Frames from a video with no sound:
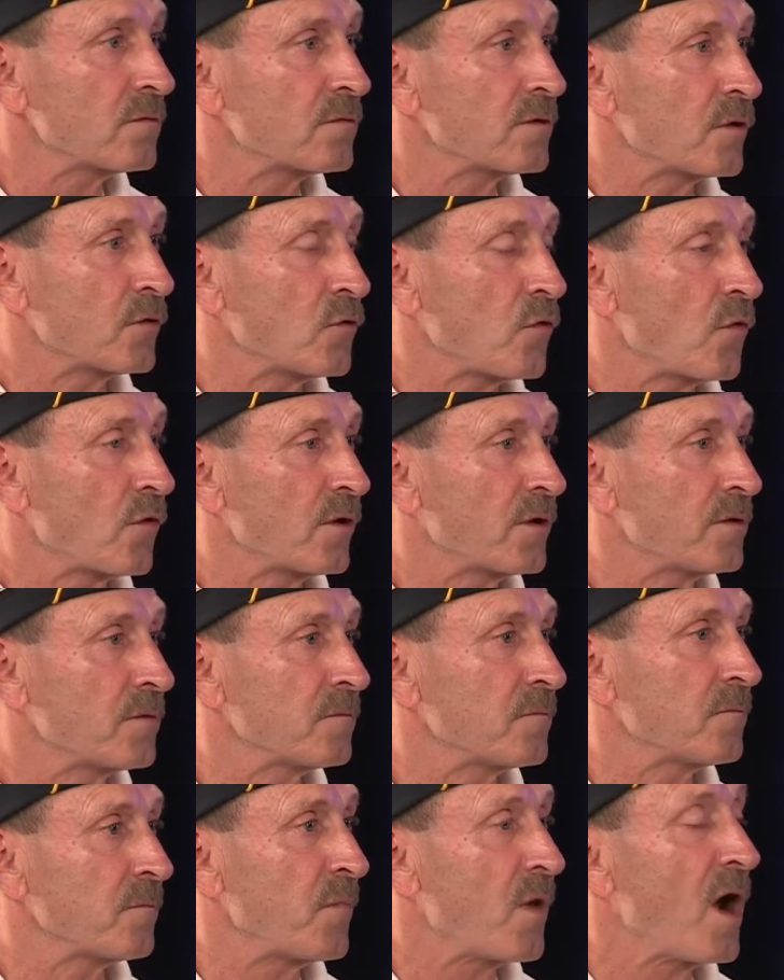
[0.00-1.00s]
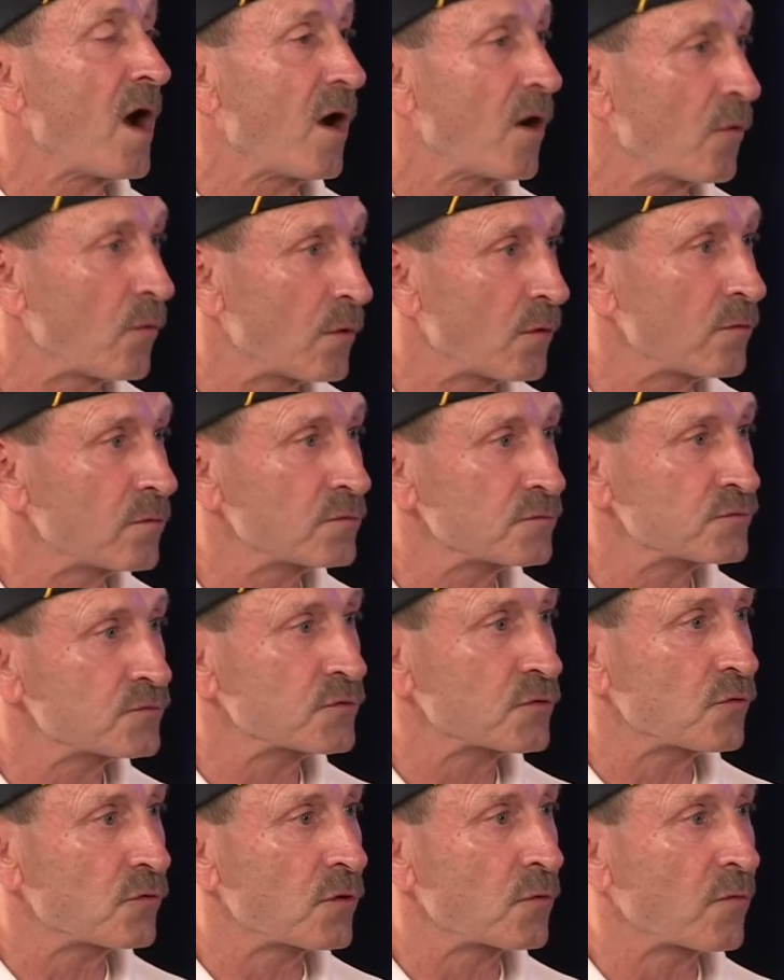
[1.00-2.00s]
the Colin Powell
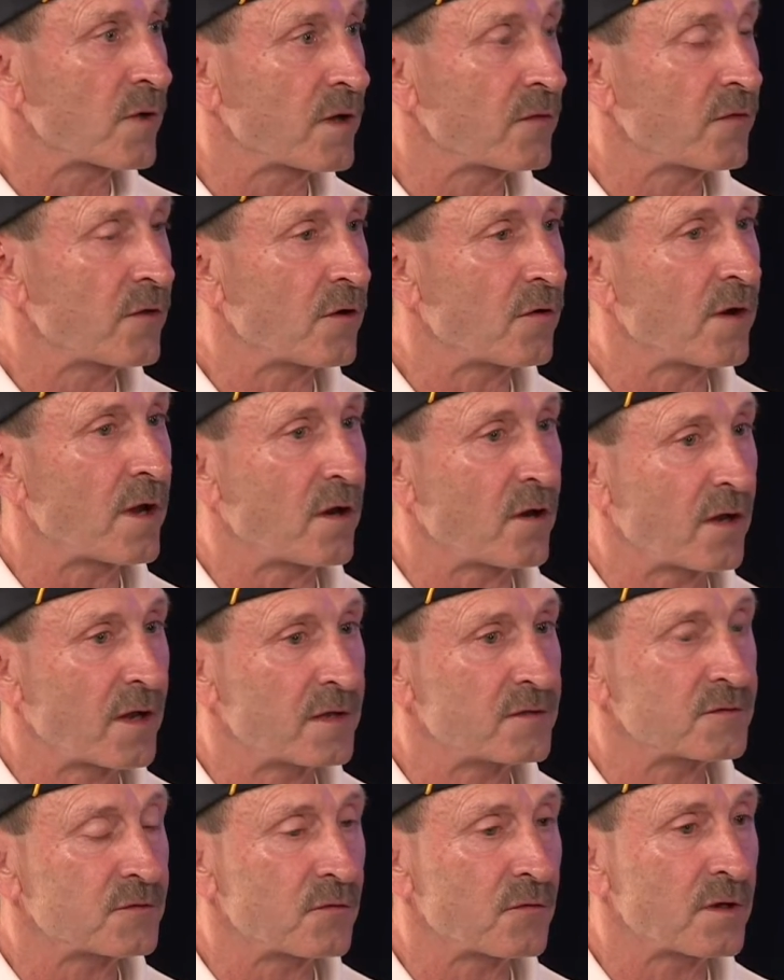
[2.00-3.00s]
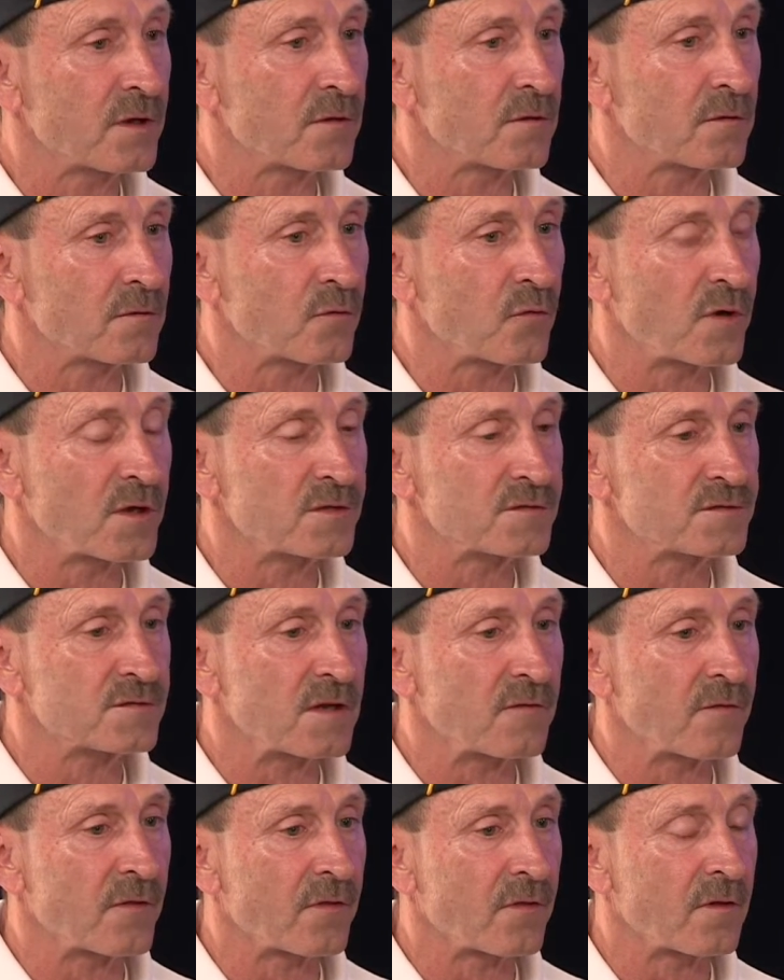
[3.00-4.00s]
School right there on Lake Street and
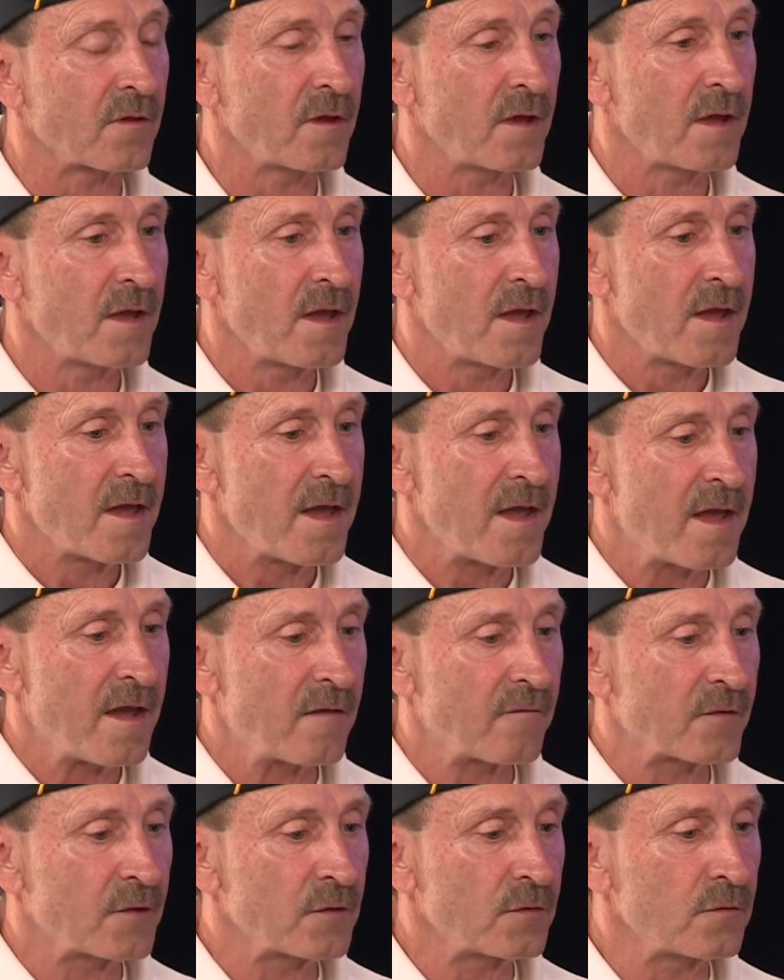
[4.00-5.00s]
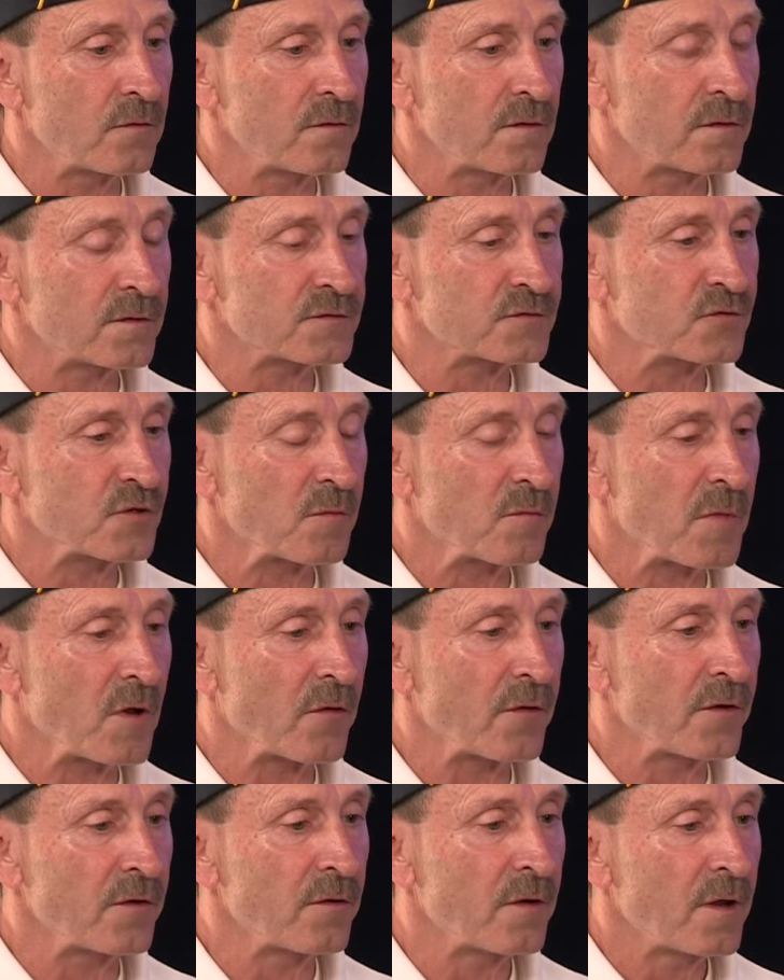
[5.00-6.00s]
27th Avenue in the strip mall
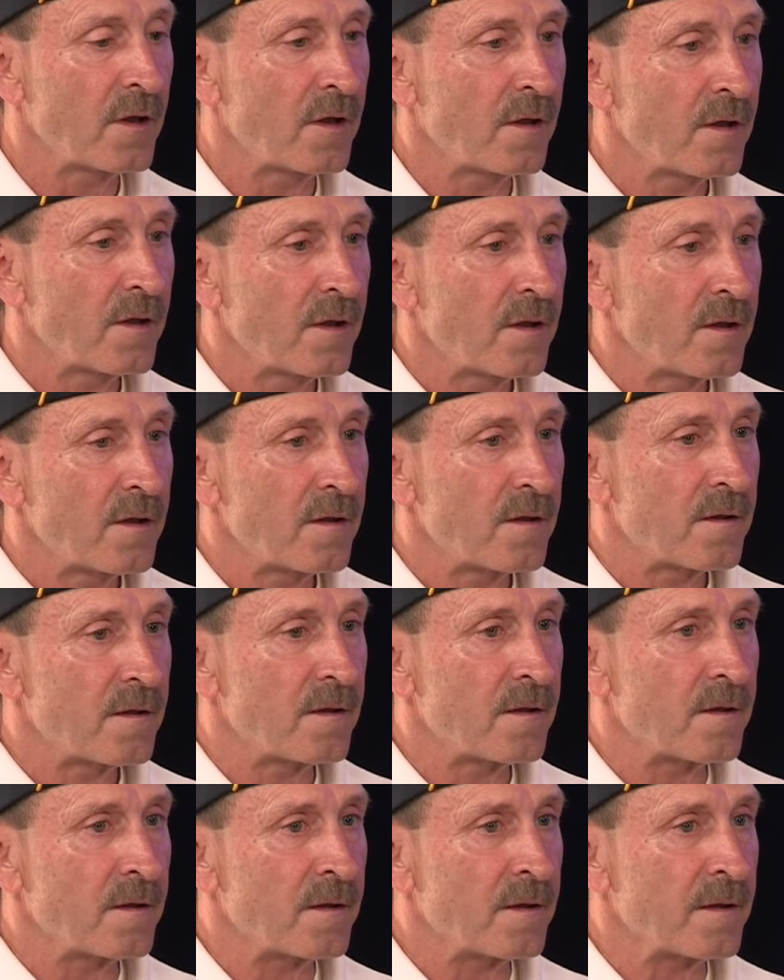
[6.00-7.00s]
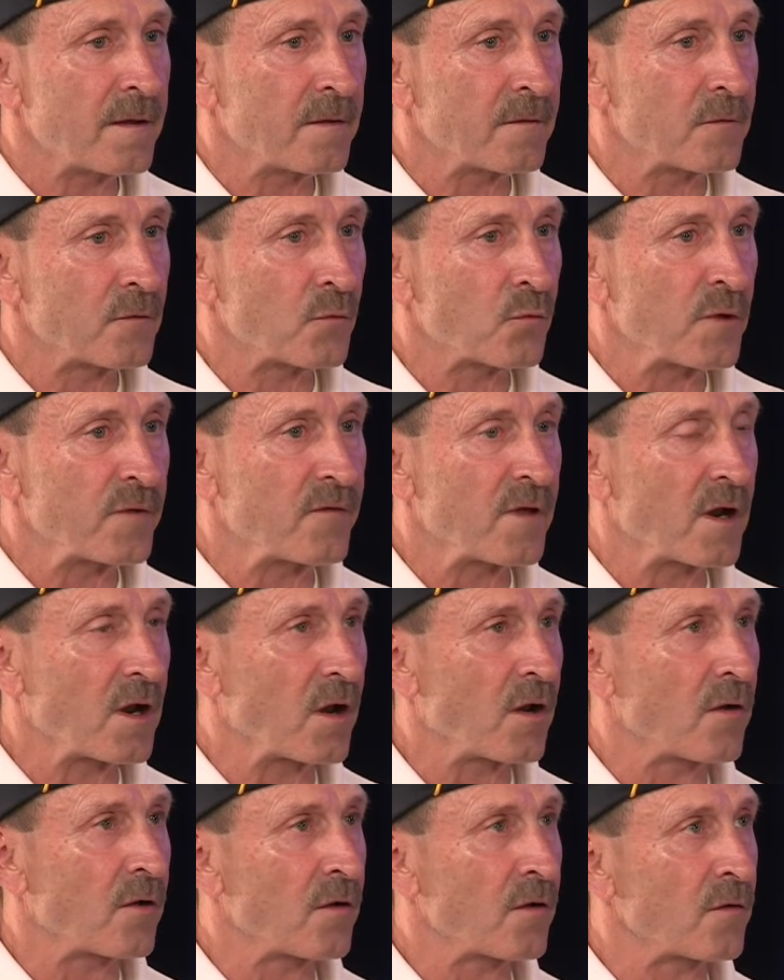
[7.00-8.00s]
there. And we've
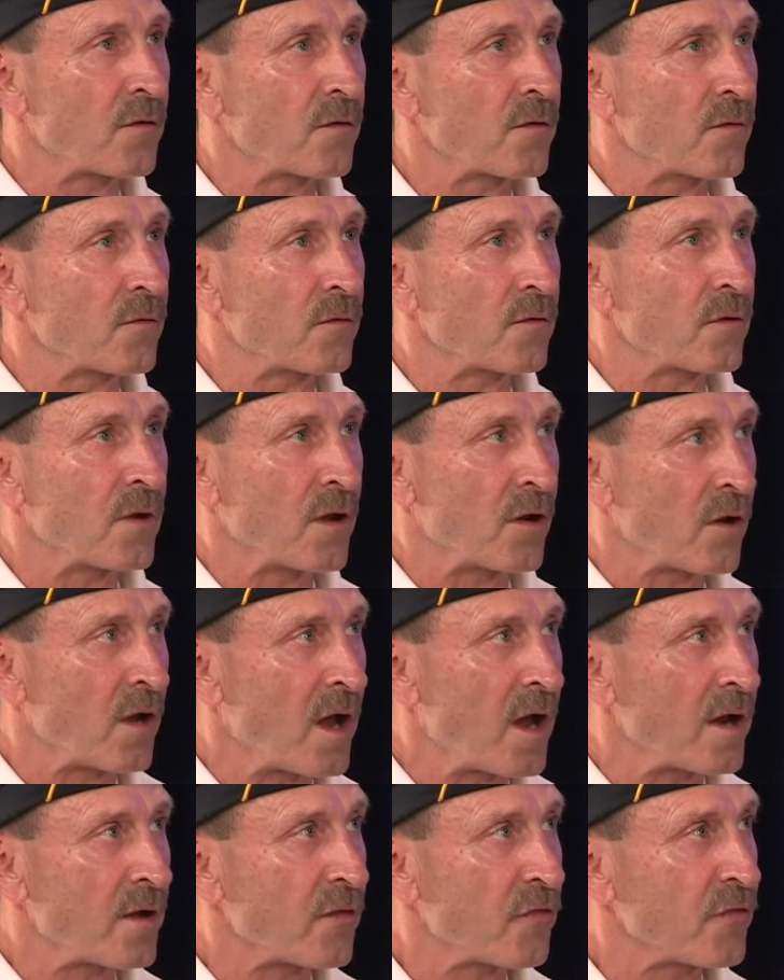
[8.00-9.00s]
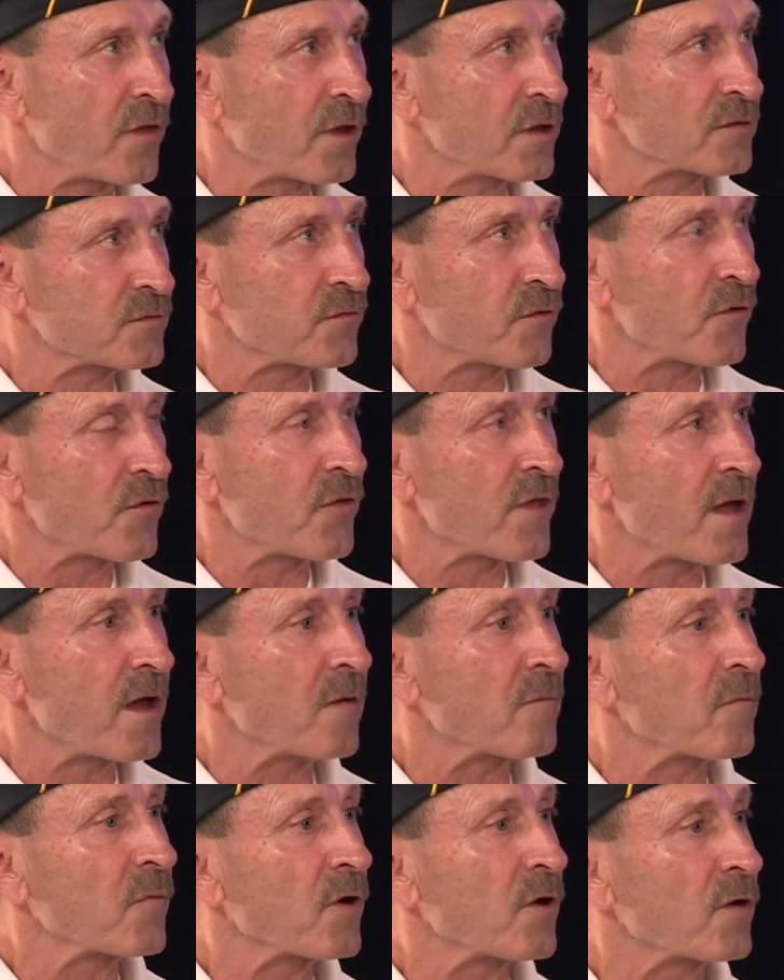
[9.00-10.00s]
done a lot of things for
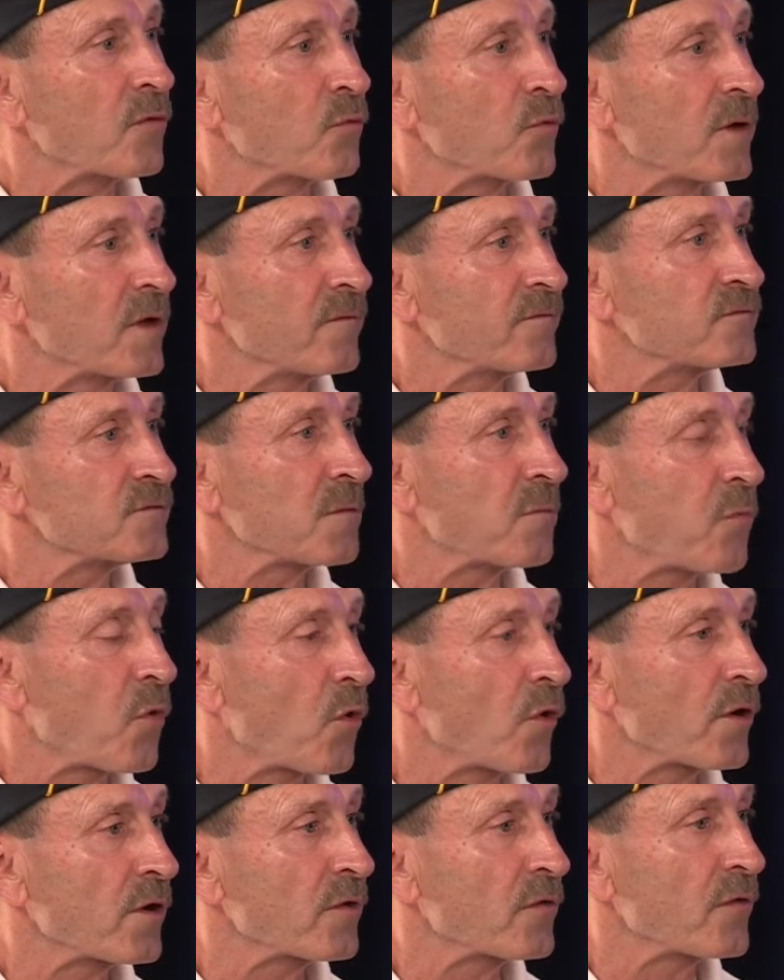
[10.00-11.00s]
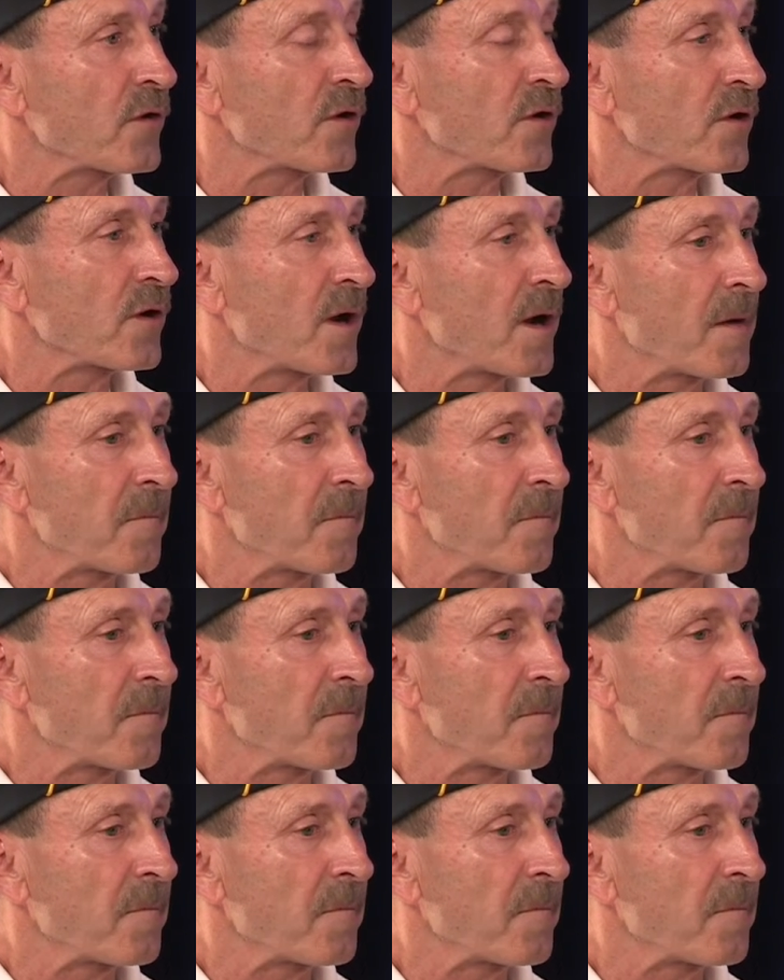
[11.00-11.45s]
them where we've supported their